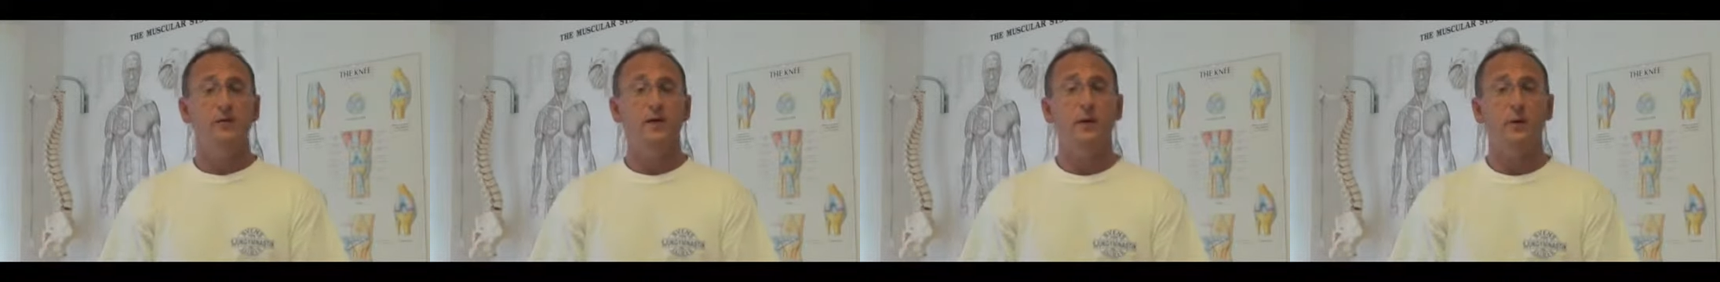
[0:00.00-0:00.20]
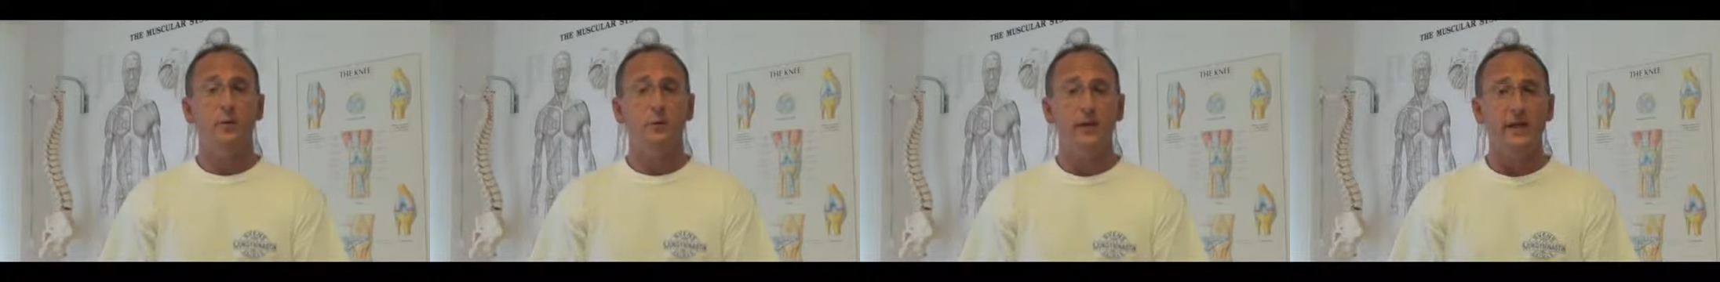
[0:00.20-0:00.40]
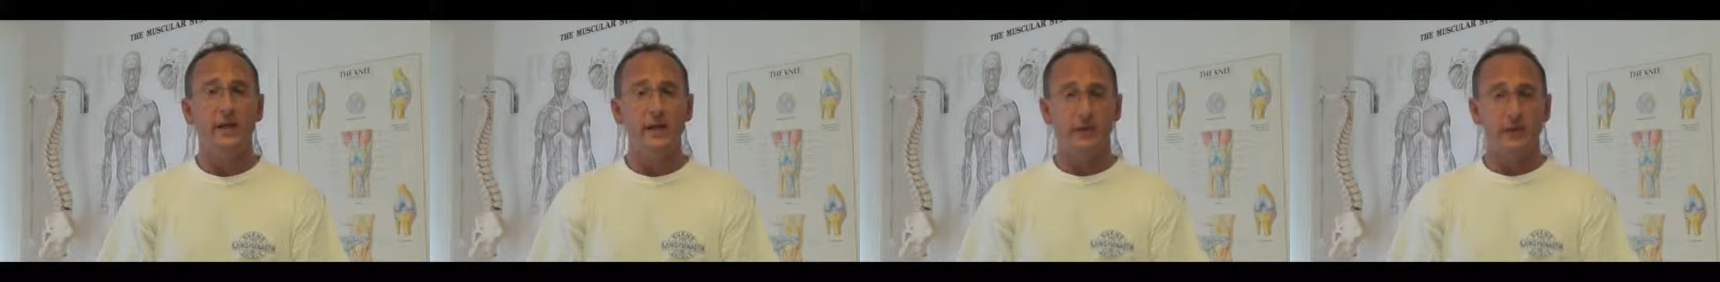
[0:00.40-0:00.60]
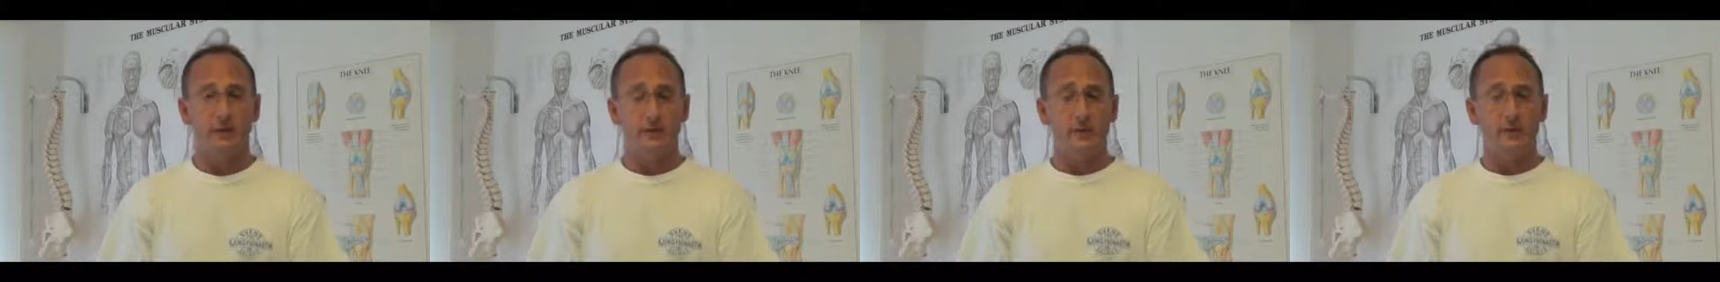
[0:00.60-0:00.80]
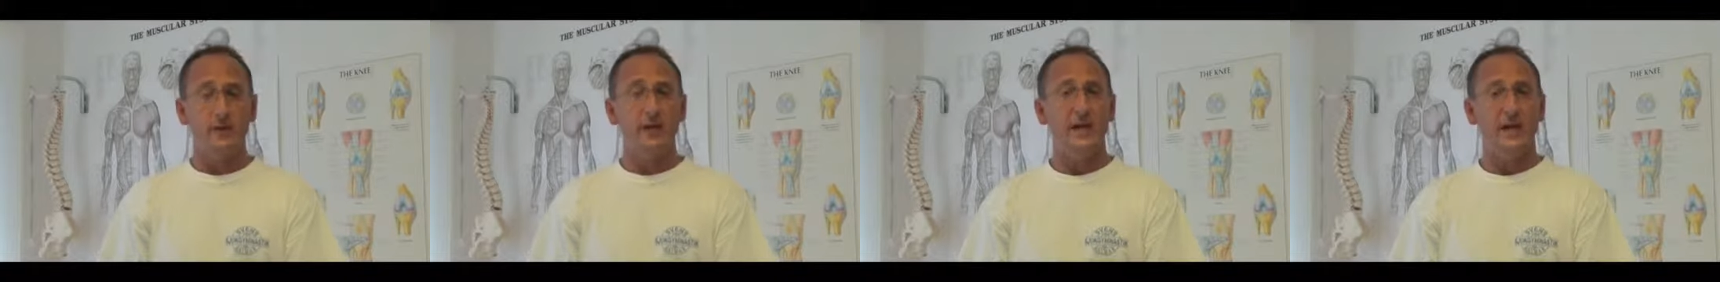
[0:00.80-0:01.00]
how we
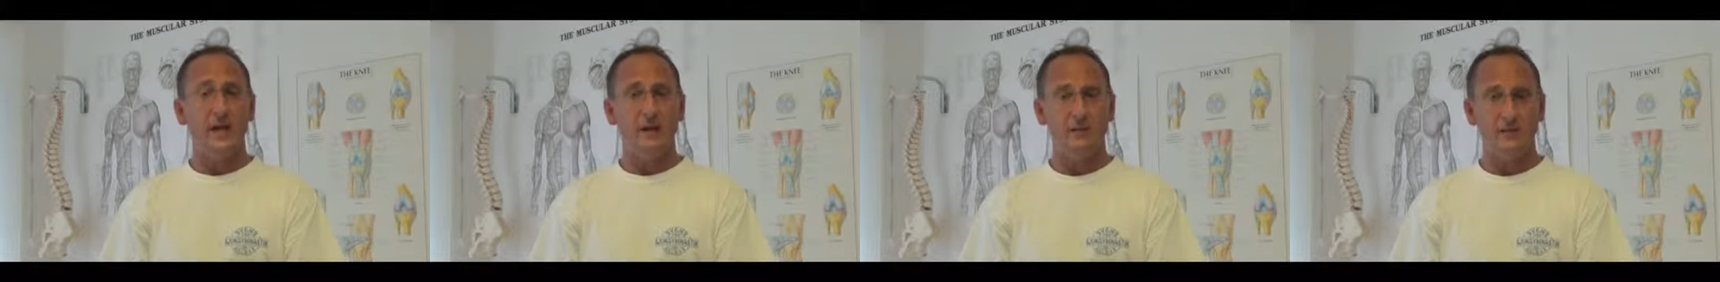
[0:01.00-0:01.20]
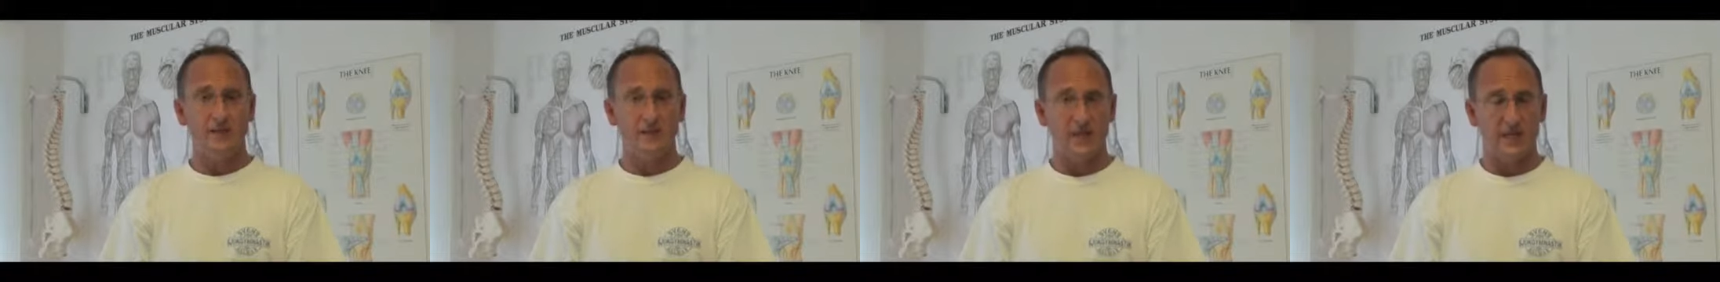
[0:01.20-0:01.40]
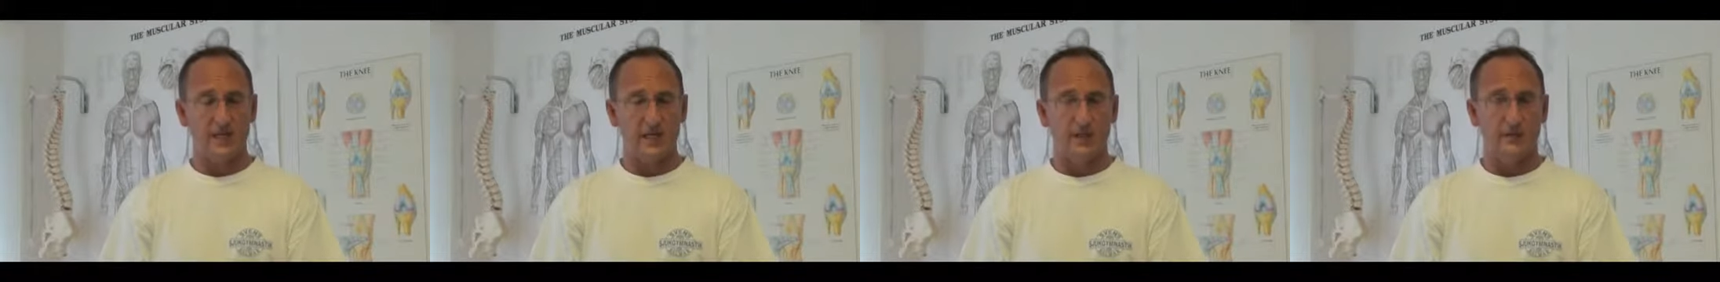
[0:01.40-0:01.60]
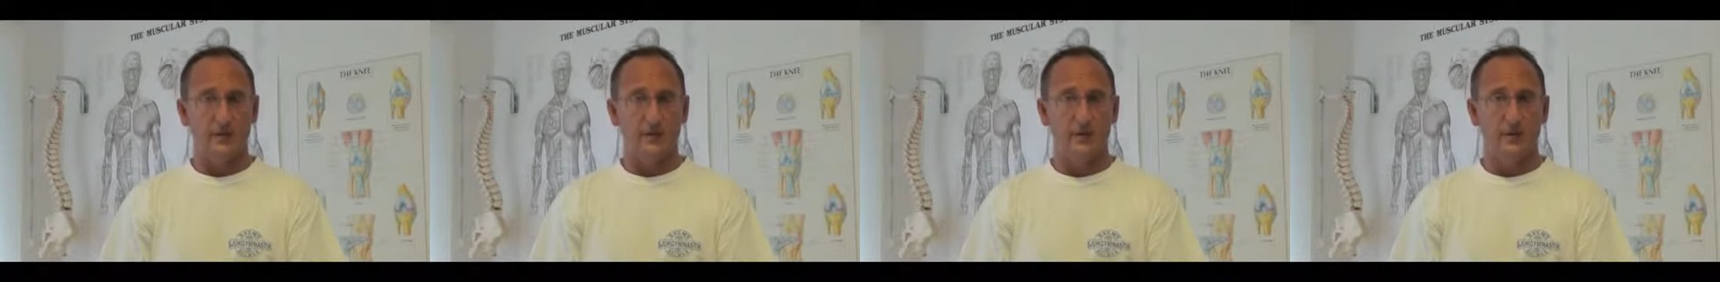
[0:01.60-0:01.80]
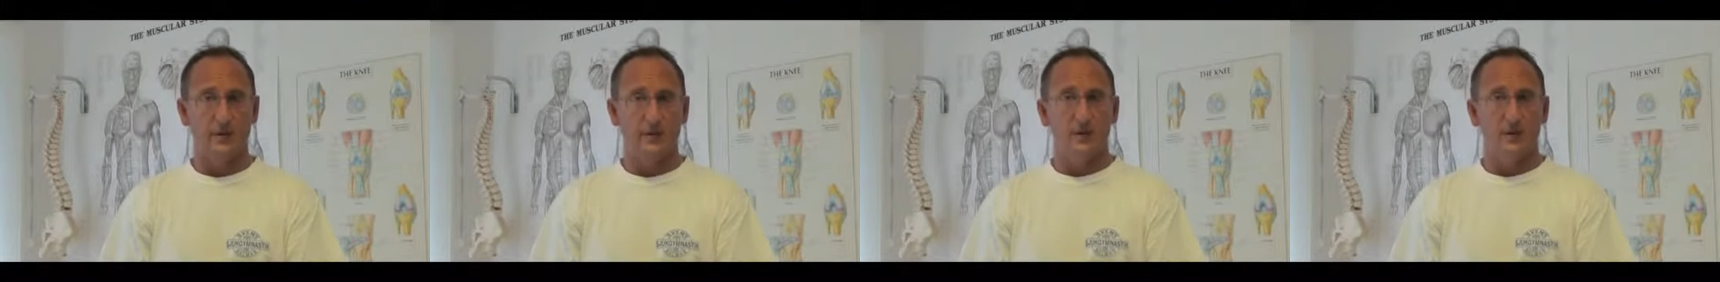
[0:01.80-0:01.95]
in Rehab Tape